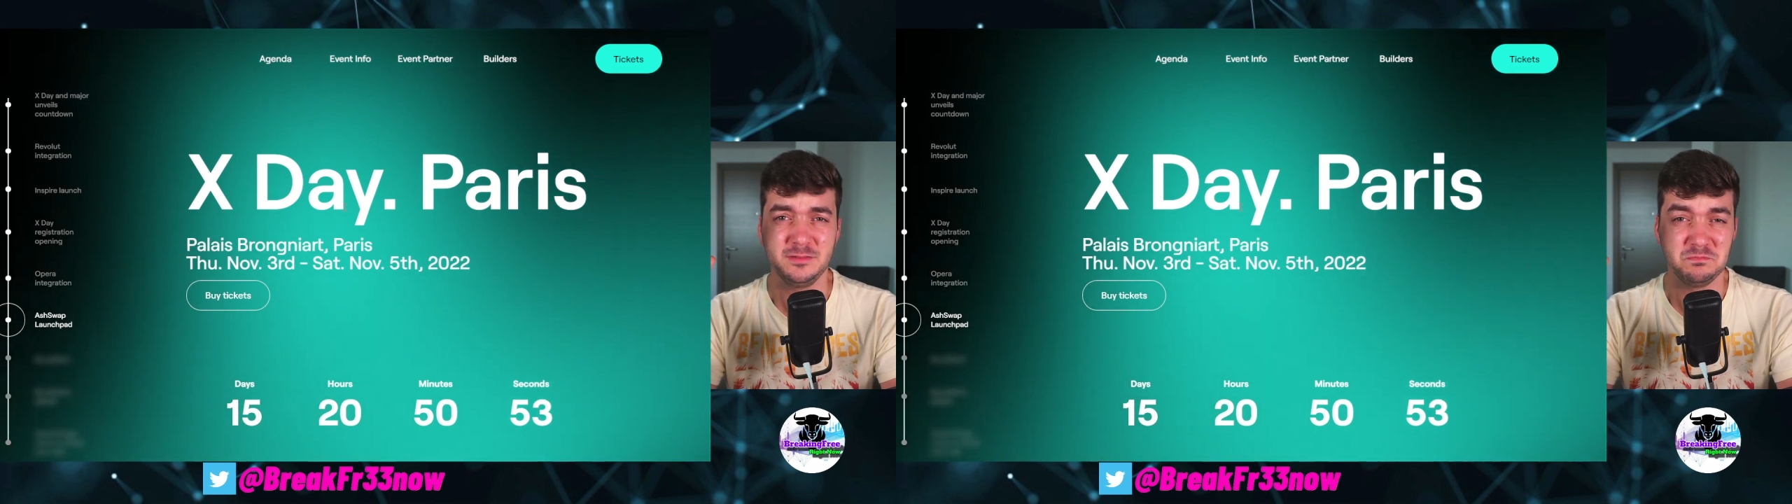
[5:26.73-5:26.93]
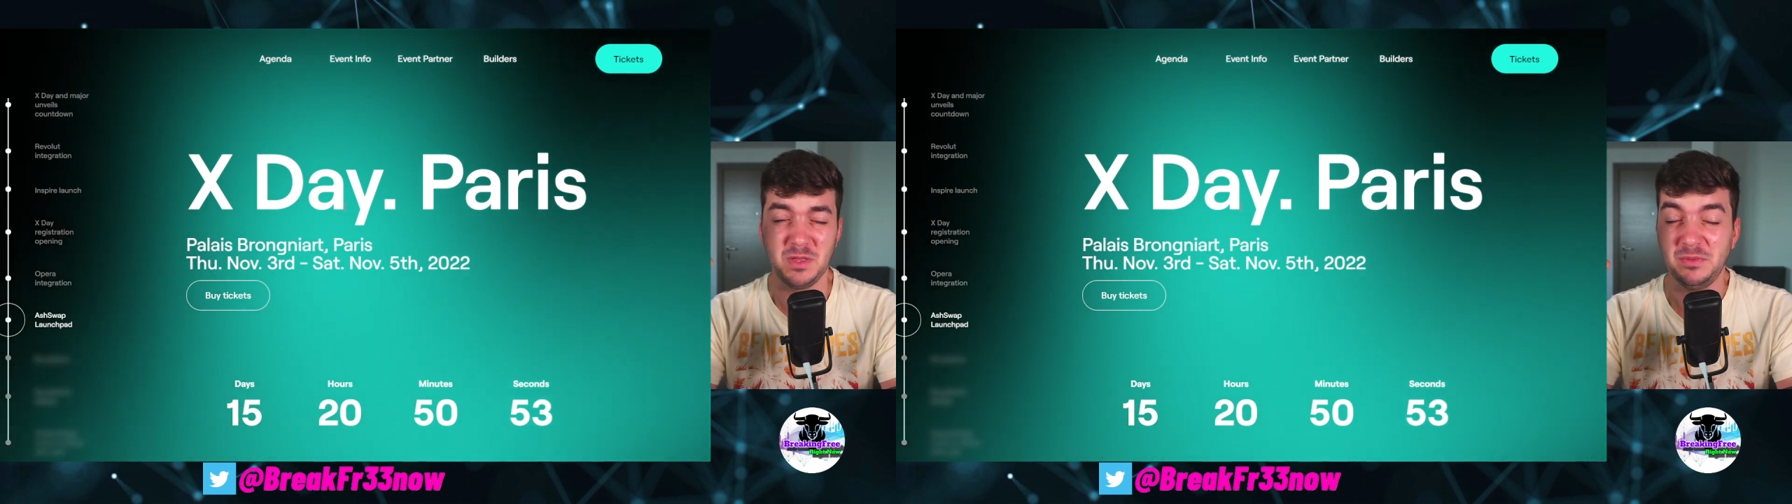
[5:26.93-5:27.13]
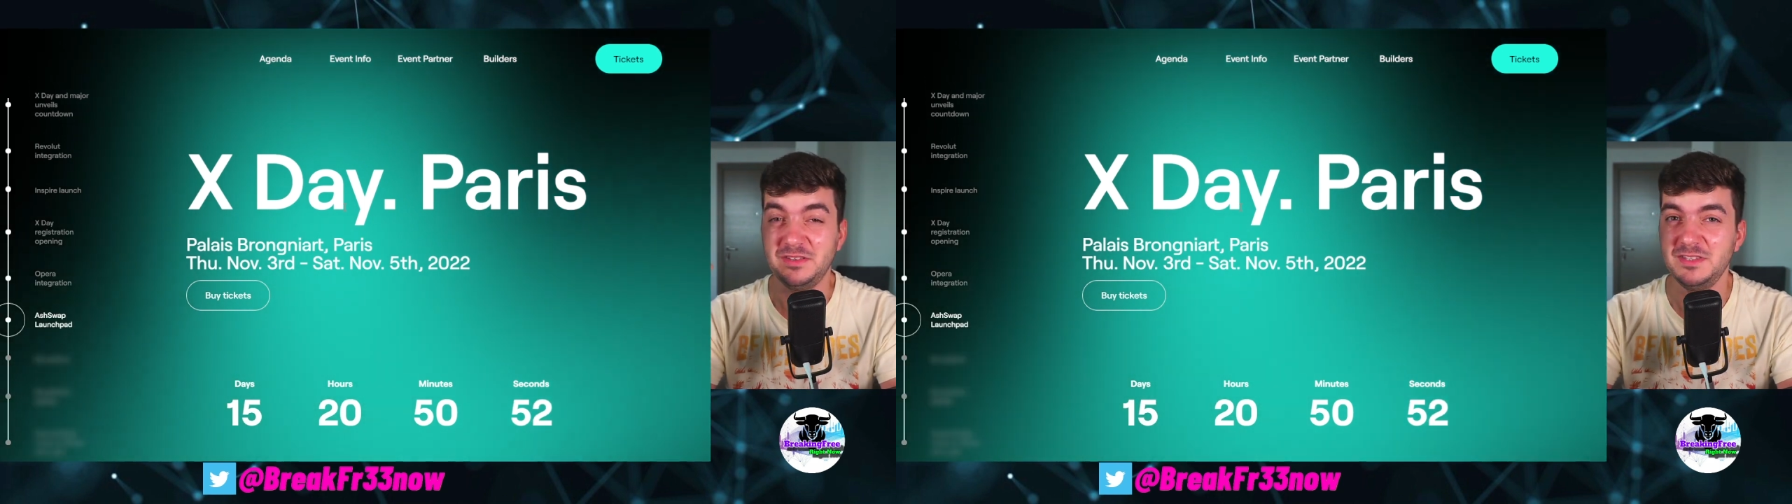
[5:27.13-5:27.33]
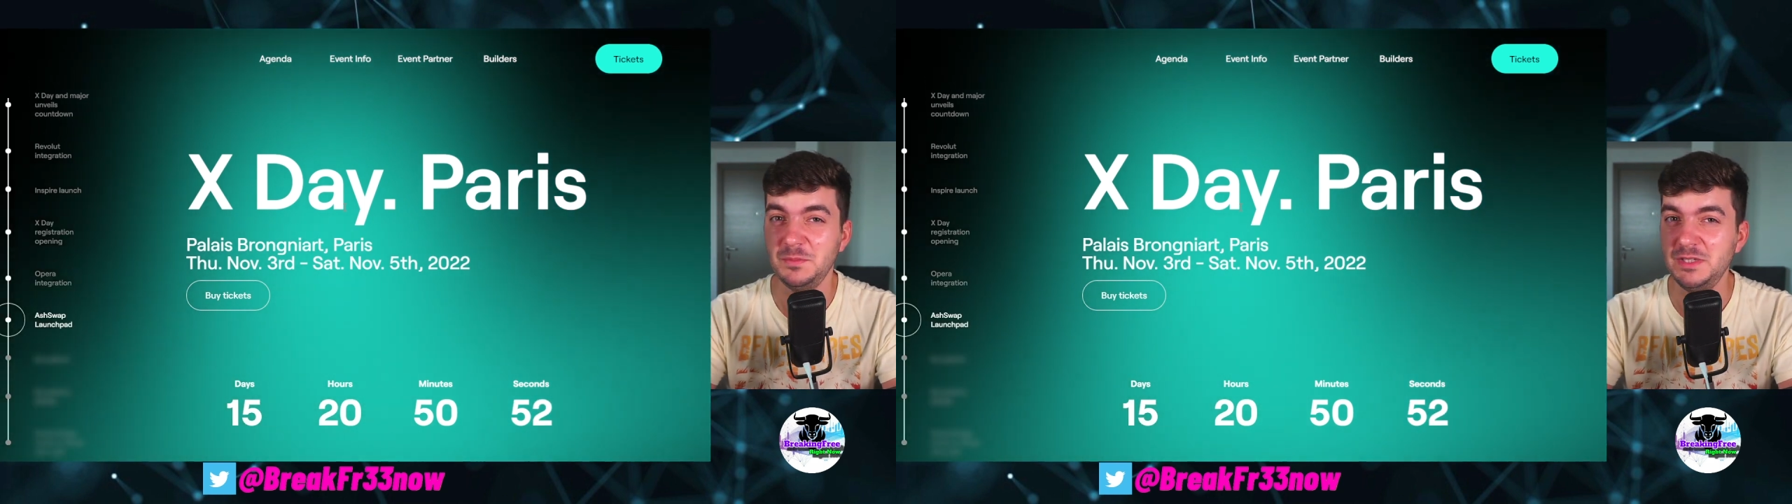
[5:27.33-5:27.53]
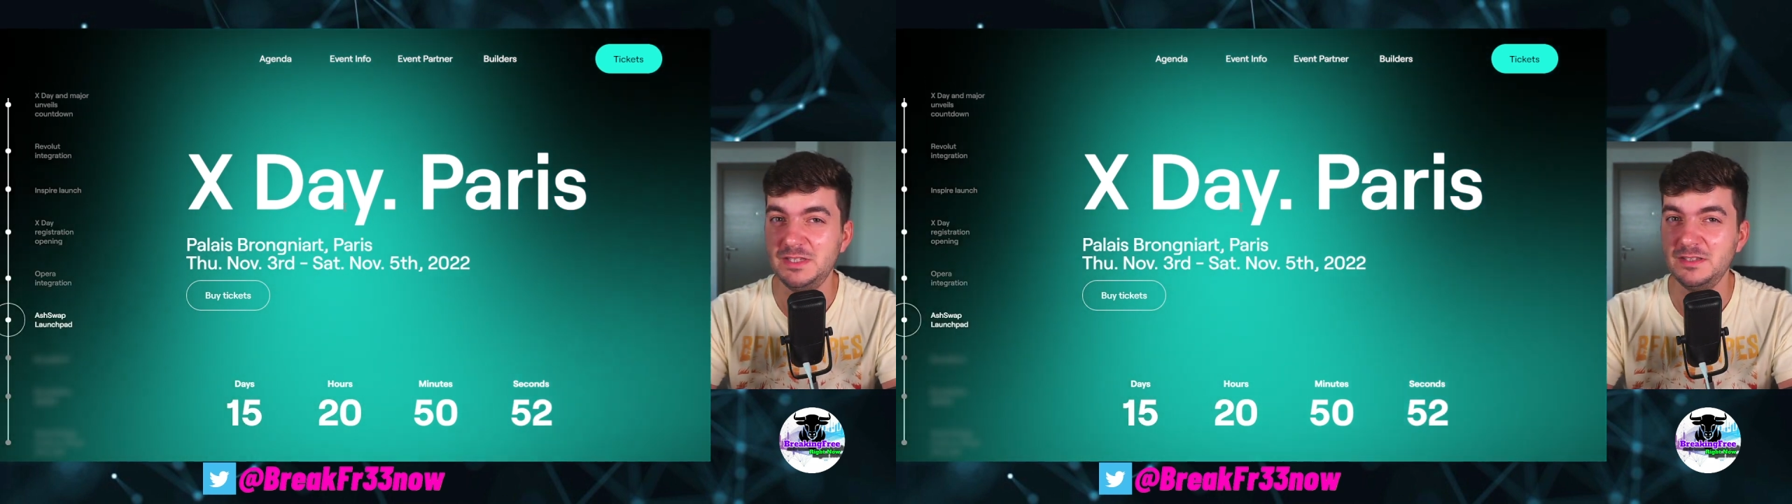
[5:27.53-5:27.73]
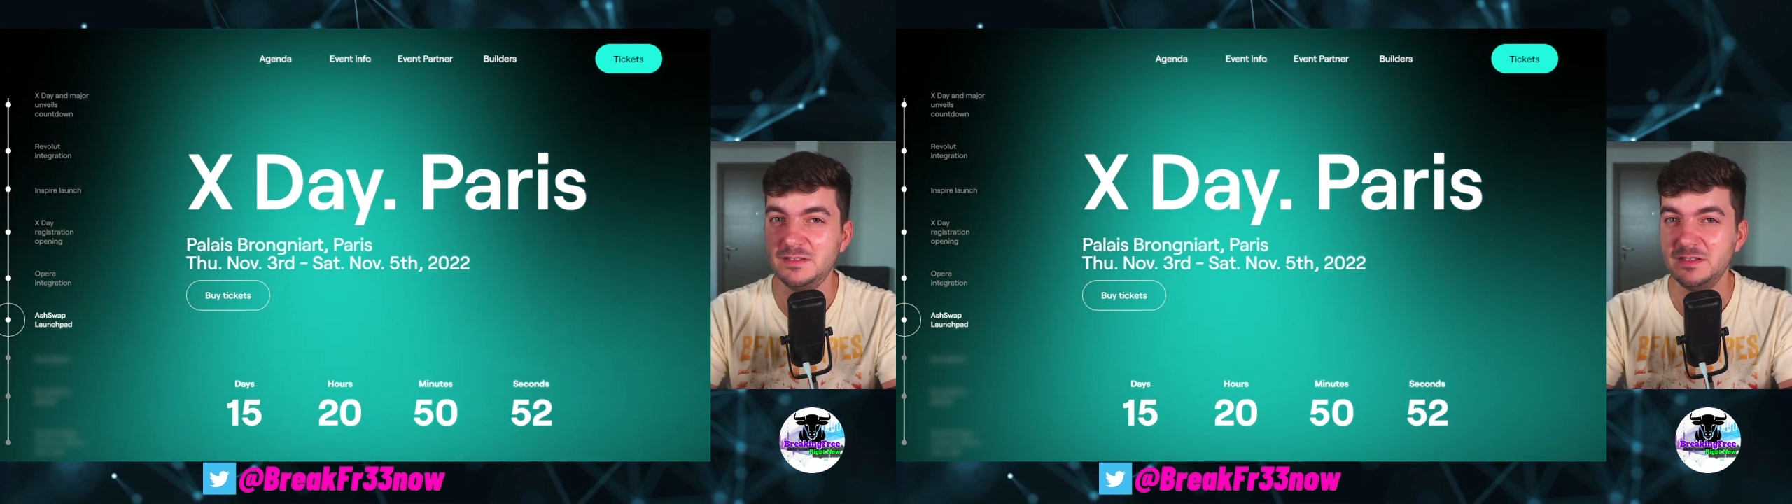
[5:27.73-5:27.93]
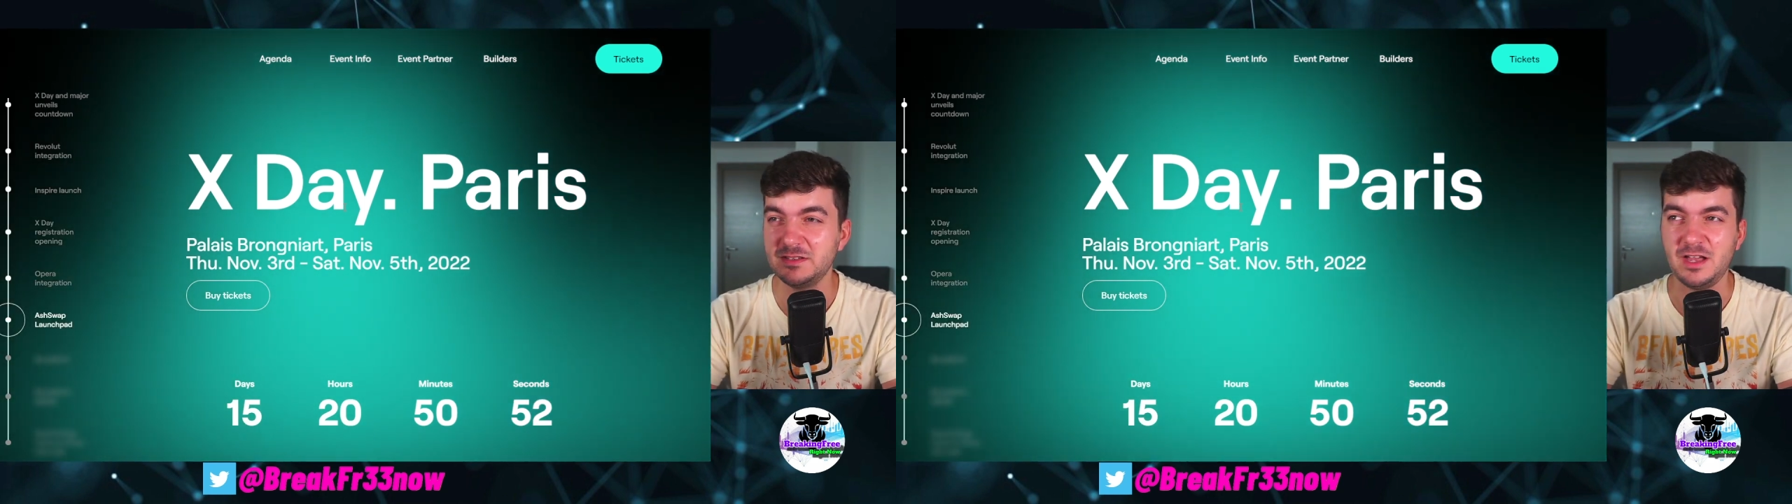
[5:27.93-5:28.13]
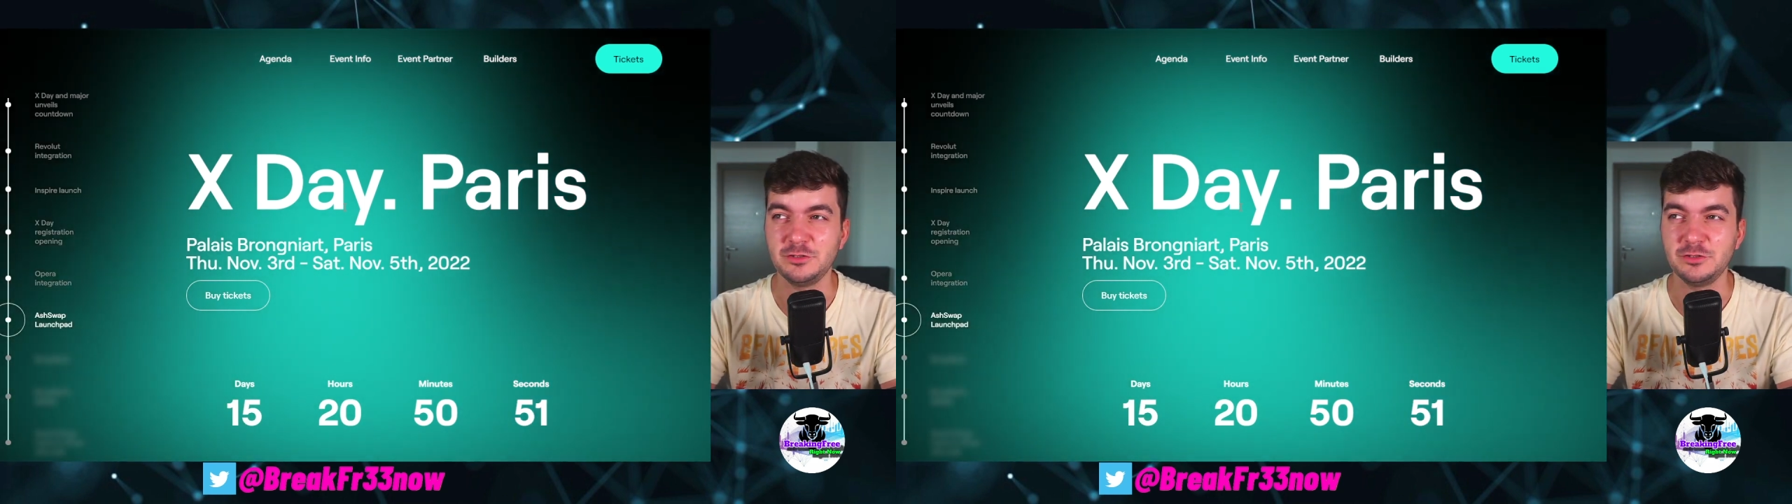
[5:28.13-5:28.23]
maybe CBDCs,